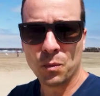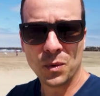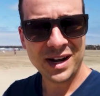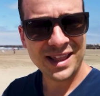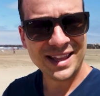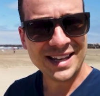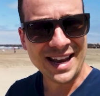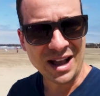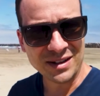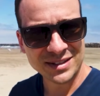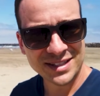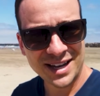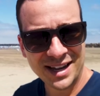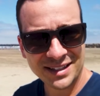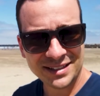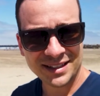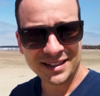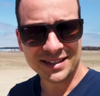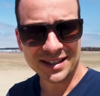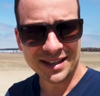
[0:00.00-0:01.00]
one of the
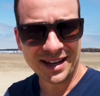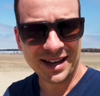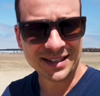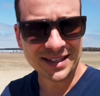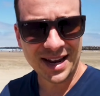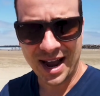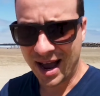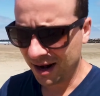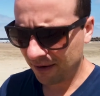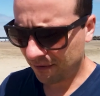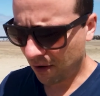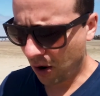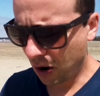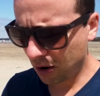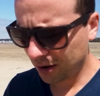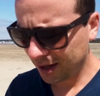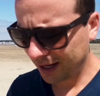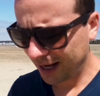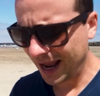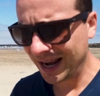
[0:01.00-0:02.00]
downsides is it's kind of
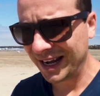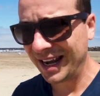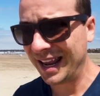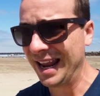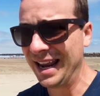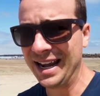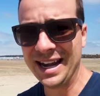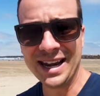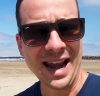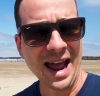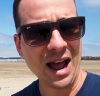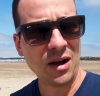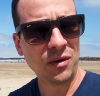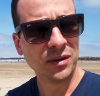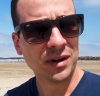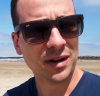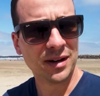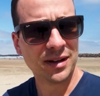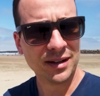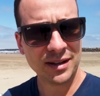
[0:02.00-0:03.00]
hard to get in and
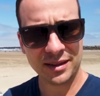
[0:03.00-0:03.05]
out